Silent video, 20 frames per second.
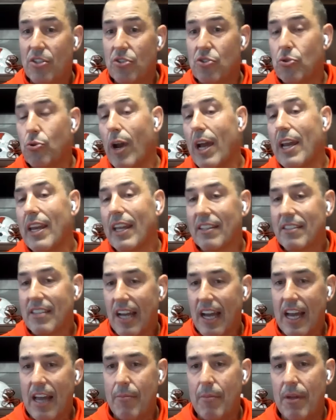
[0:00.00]
a training
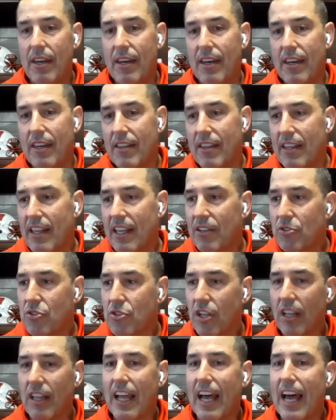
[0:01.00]
time, and
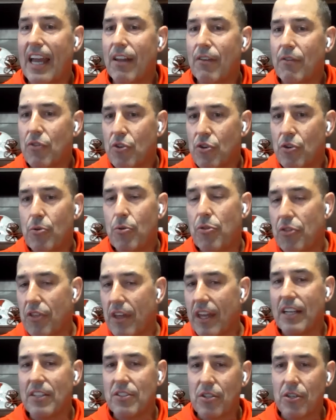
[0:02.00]
there's a lot of new
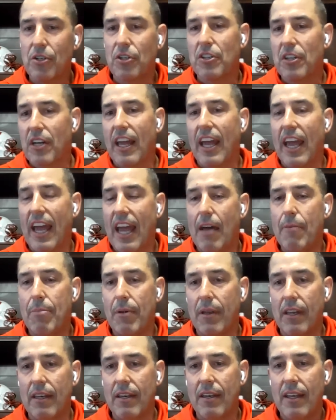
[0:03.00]
things that are going to
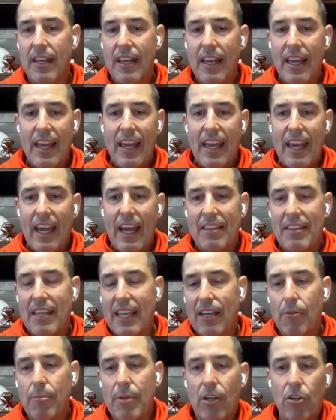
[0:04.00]
happen. And I
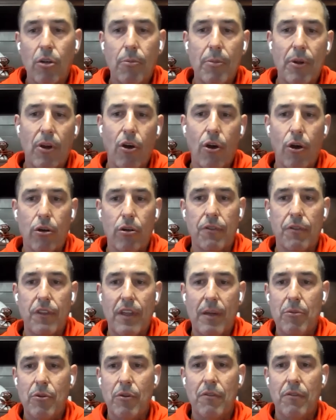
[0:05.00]
think it'll be a little bit harder for
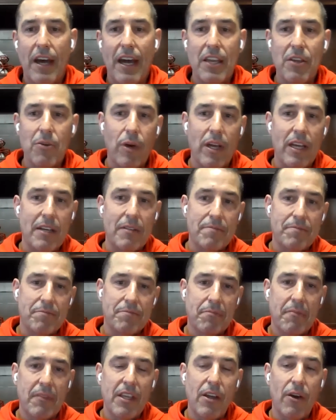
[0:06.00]
them to evaluate,
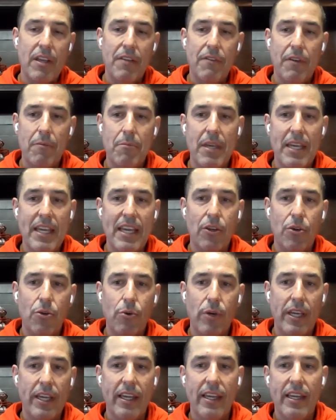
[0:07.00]
even me and
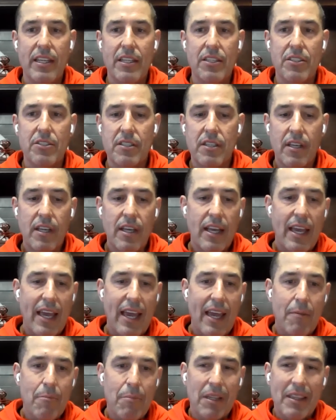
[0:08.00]
who he is.
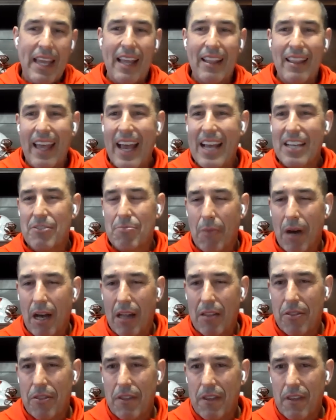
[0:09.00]
But that last
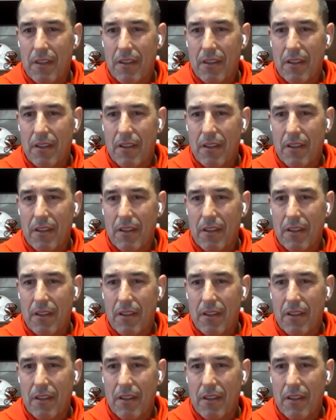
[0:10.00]
month,